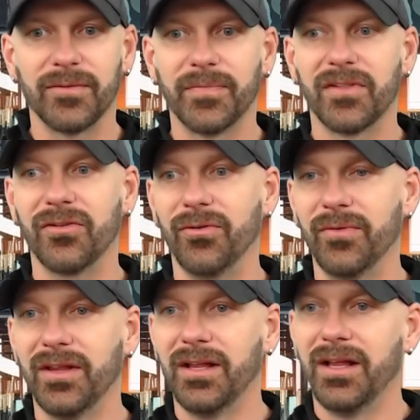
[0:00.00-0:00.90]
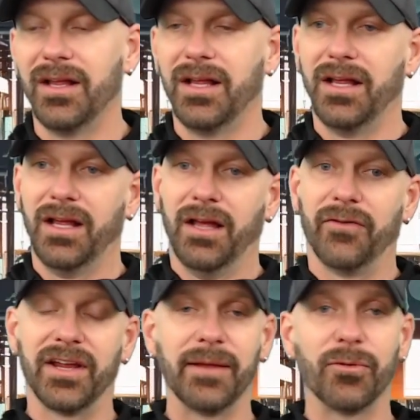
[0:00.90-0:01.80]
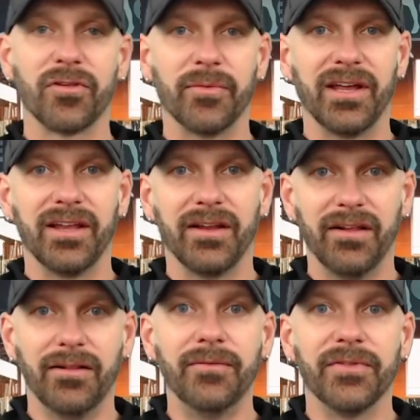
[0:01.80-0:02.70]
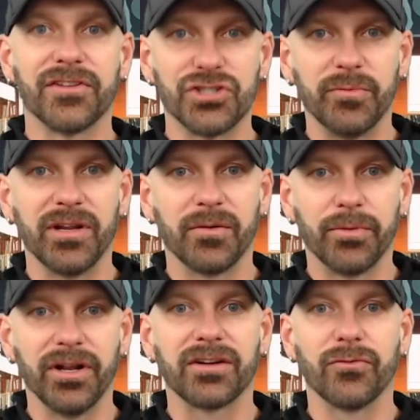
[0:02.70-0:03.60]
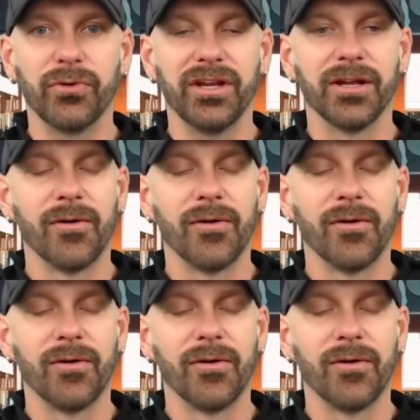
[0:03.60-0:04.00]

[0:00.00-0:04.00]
So if I can keep those at bay, this should be a productive week.